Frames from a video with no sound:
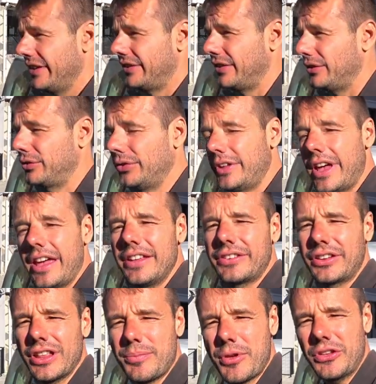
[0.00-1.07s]
So today is
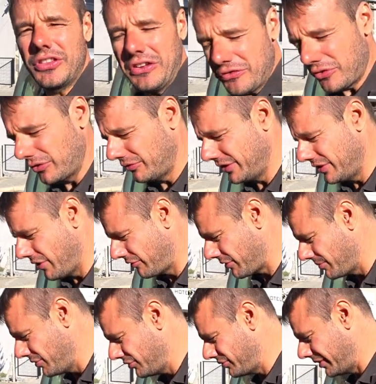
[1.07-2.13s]
gonna be a different video
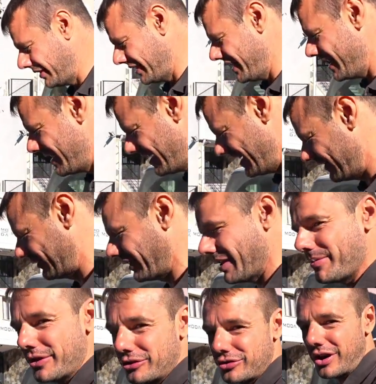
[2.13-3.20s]
from usually. It's gonna
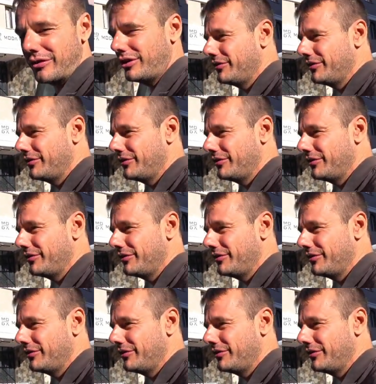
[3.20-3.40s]
be a travel